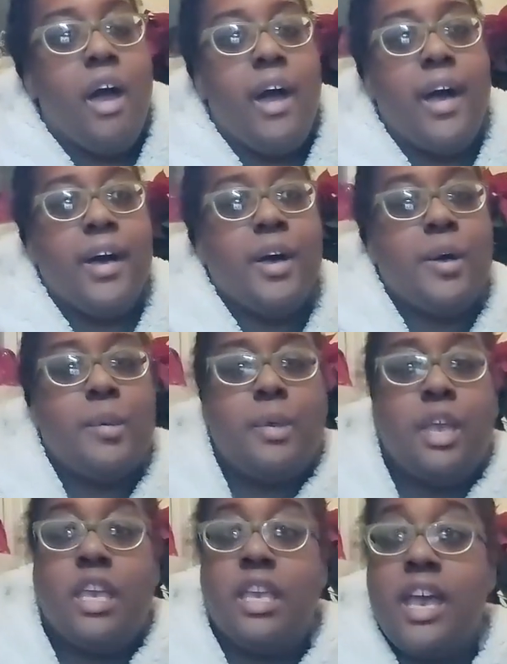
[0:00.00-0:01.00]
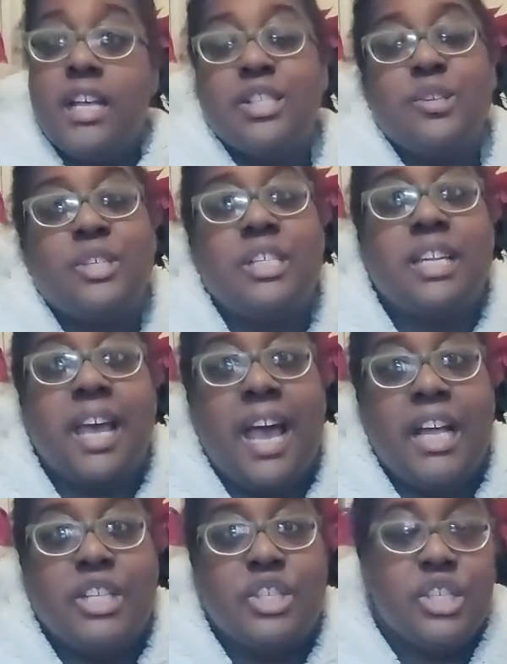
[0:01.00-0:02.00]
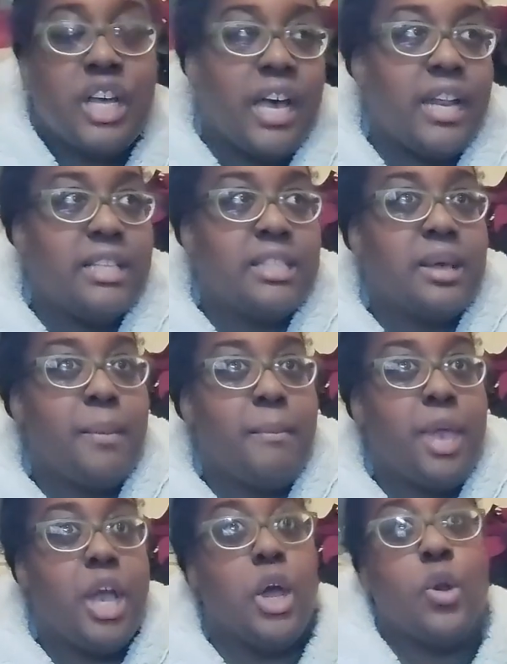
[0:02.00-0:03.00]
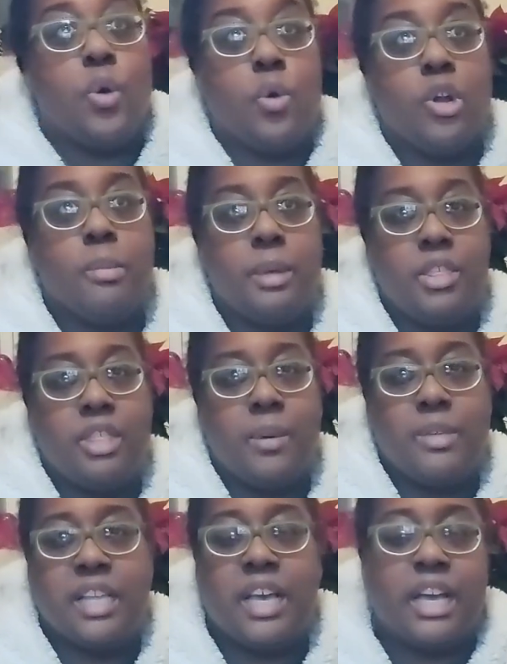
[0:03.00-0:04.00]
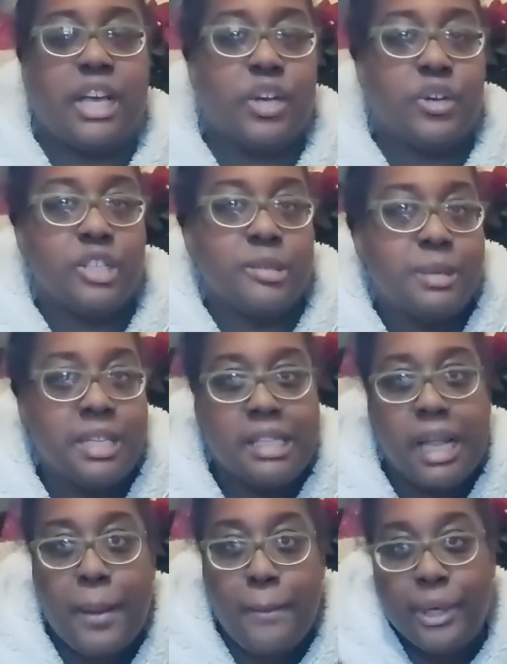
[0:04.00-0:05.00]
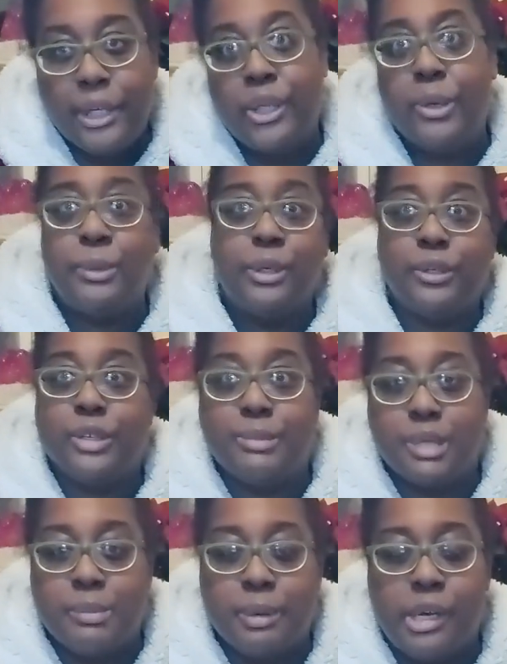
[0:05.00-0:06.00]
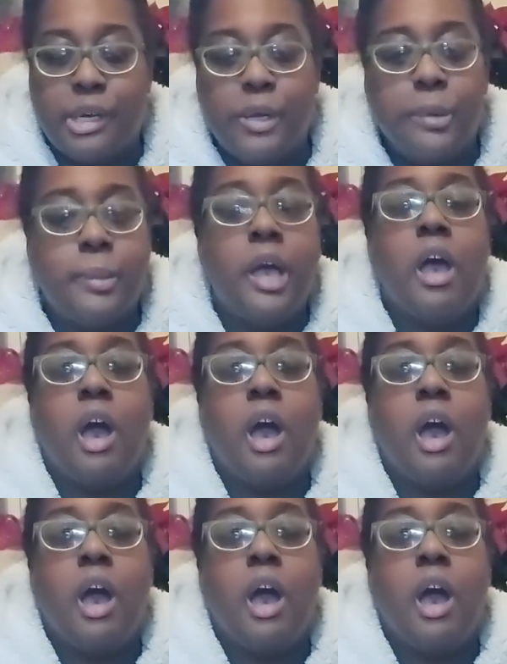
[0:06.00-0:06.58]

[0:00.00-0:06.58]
Um, and yeah, so today I decided to make an ornament that was like a Christmas light bulb or a Christmas bulb.